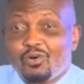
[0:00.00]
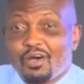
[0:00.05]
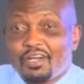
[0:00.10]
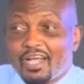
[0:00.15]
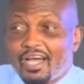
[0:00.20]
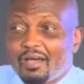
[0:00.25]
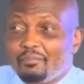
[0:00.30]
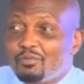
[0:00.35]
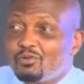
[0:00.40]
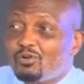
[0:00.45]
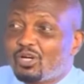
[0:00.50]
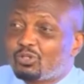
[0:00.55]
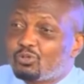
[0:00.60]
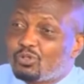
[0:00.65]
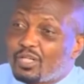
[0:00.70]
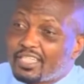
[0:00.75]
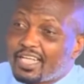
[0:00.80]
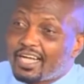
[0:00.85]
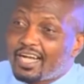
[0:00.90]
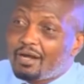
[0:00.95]
wanaambiwa
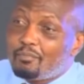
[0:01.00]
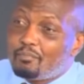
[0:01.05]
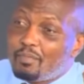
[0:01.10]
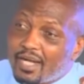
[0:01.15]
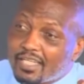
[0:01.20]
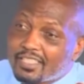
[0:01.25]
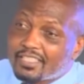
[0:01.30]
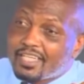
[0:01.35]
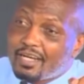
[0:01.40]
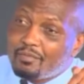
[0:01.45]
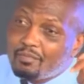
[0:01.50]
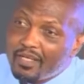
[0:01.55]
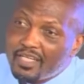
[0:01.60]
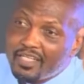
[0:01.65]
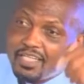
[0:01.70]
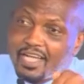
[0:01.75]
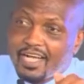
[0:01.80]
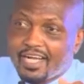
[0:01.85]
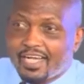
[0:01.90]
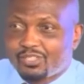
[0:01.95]
tunataka basi kama
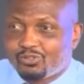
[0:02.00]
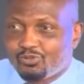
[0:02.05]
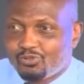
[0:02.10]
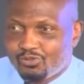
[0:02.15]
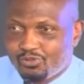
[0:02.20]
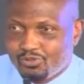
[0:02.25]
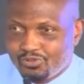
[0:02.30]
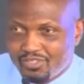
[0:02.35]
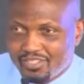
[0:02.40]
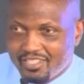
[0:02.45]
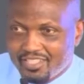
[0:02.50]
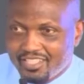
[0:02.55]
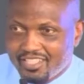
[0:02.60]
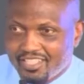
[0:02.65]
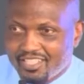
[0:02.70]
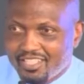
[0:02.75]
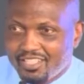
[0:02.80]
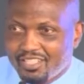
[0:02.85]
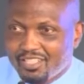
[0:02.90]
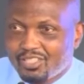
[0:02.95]
ile ya Gatundu.
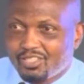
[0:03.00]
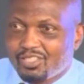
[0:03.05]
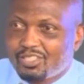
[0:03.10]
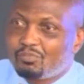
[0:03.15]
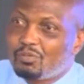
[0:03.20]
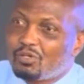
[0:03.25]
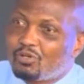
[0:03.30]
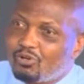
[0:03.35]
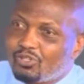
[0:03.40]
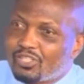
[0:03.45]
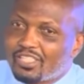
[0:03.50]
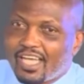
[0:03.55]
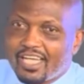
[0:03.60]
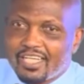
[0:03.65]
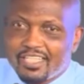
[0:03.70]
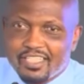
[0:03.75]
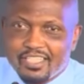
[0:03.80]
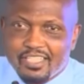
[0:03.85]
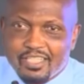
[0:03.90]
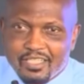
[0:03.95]
It's because
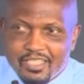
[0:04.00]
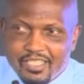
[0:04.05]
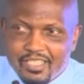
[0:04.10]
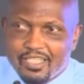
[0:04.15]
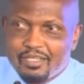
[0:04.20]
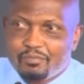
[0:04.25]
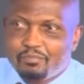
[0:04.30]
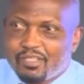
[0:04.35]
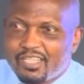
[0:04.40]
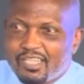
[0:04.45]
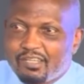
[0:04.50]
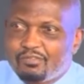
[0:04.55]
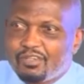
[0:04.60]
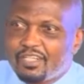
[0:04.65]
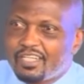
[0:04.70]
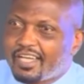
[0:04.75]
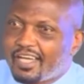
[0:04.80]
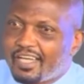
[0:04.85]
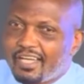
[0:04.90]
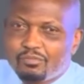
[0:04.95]
I really, really believe
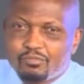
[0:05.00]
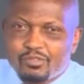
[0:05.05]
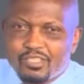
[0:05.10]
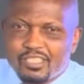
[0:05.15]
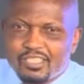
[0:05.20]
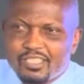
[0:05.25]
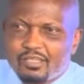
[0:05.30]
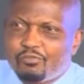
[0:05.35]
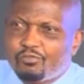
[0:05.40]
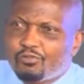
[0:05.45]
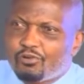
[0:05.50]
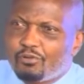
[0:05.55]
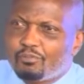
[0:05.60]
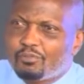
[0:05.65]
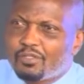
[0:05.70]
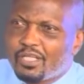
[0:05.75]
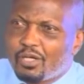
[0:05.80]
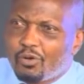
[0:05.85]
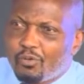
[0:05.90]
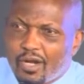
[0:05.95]
in KMTC
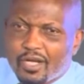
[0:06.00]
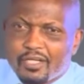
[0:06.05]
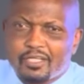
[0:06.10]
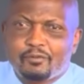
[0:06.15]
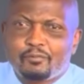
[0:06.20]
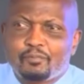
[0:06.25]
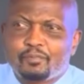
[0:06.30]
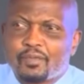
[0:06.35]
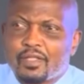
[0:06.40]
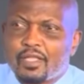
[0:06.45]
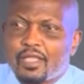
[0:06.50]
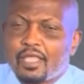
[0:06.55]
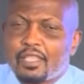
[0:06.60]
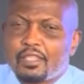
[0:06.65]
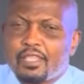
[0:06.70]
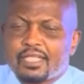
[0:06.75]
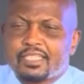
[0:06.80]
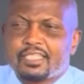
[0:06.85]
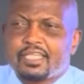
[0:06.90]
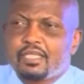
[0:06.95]
from day one
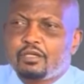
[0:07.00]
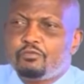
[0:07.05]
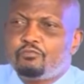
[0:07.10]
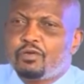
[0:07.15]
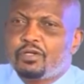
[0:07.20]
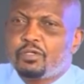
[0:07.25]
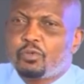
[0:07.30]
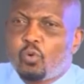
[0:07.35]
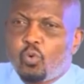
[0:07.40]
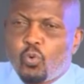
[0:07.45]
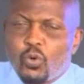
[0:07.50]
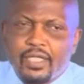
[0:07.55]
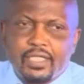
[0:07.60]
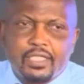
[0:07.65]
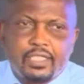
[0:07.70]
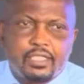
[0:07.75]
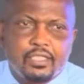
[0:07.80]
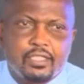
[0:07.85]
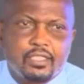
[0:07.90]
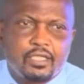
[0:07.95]
that even
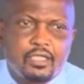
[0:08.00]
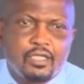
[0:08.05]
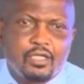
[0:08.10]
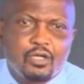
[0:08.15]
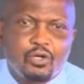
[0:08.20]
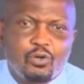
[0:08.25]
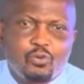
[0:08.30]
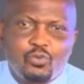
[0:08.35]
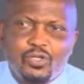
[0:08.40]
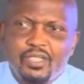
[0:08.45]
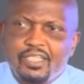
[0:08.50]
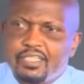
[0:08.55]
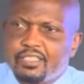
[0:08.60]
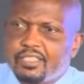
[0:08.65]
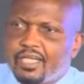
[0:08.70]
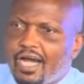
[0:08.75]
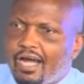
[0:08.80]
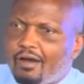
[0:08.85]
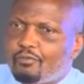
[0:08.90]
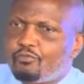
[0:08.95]
when we
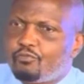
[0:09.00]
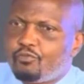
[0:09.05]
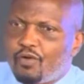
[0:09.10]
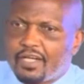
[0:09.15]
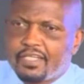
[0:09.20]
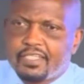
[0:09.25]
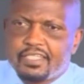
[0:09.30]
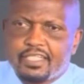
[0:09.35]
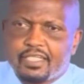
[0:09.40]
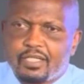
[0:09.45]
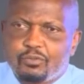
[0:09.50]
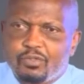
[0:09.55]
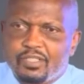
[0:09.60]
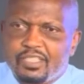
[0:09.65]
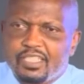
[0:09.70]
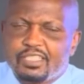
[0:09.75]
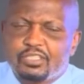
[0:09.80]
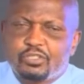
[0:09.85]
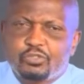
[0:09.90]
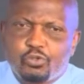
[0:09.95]
didn't have funding, we
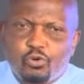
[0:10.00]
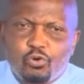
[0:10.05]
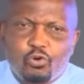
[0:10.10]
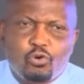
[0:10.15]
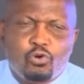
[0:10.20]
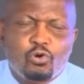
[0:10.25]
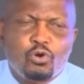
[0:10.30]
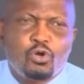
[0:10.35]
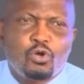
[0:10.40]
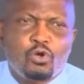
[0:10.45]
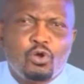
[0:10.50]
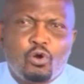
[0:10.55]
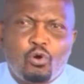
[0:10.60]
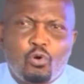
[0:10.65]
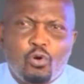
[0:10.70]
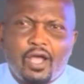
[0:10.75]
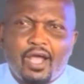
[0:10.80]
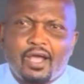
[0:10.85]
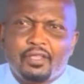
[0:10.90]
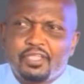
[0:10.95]
didn't know
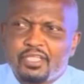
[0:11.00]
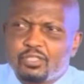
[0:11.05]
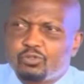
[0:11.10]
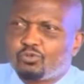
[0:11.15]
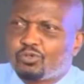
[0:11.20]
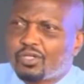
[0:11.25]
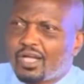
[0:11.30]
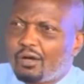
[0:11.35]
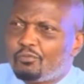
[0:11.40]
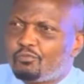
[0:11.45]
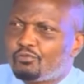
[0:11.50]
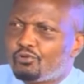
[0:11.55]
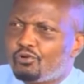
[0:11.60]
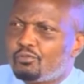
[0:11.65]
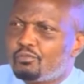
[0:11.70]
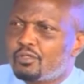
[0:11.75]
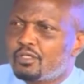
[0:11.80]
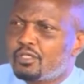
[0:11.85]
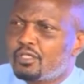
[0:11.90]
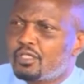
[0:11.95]
where this would come
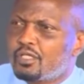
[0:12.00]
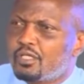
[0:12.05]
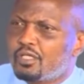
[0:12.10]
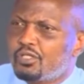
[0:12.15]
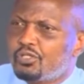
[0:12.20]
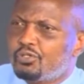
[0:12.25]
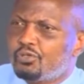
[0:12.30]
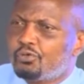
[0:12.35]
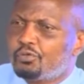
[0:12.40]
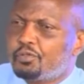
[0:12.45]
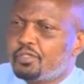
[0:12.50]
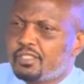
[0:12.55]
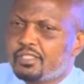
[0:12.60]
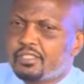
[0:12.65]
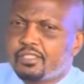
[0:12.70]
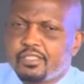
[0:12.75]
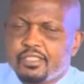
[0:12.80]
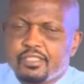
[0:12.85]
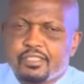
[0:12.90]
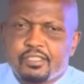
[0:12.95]
from, you know,
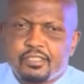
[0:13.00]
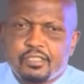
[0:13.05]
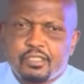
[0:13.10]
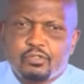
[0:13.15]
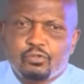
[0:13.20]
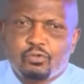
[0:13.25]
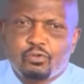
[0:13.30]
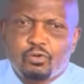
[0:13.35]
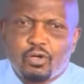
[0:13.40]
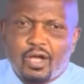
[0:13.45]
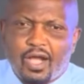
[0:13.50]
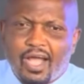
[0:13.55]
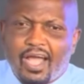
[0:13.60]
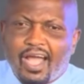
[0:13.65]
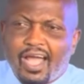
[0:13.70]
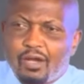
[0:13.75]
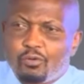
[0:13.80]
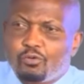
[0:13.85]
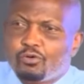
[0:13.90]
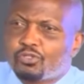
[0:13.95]
this, this you know,
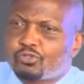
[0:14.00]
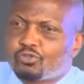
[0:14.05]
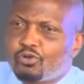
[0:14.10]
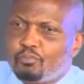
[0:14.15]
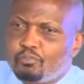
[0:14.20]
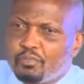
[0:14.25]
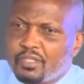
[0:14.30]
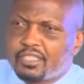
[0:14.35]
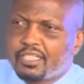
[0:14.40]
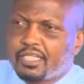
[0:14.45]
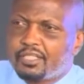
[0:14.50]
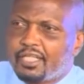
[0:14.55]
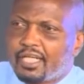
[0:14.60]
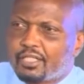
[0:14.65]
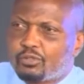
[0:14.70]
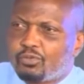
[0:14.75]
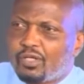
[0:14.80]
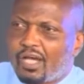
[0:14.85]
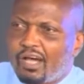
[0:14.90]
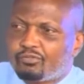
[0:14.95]
I, I was committed
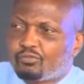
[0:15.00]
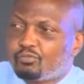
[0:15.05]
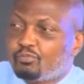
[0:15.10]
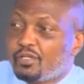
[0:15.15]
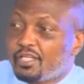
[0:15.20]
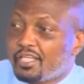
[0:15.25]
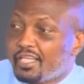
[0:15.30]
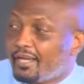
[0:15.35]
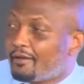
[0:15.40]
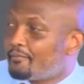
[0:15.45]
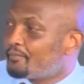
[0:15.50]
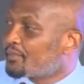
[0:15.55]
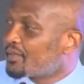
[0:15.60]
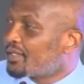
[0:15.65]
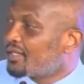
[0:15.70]
that we have to be here.